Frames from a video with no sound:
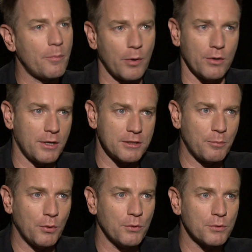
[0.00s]
upon, I
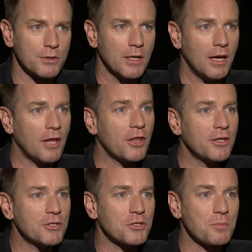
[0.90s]
suppose, other
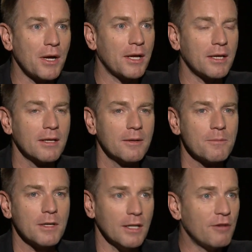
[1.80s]
than just my
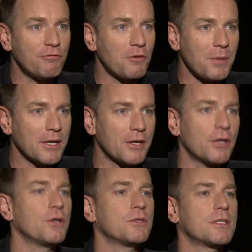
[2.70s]
love for my
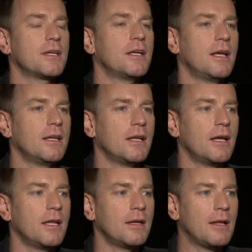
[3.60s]
girls and
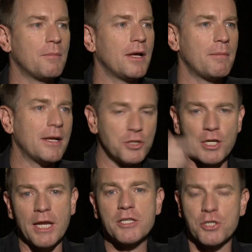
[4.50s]
my
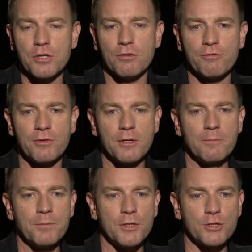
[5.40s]
imagination of
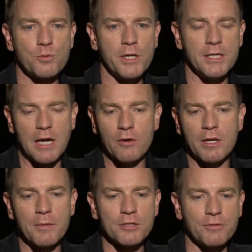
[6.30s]
the Swede, how he
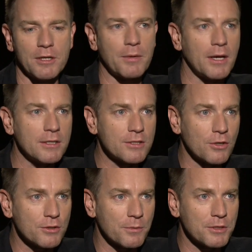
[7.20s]
must feel about his
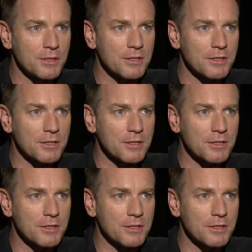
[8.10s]
daughter when she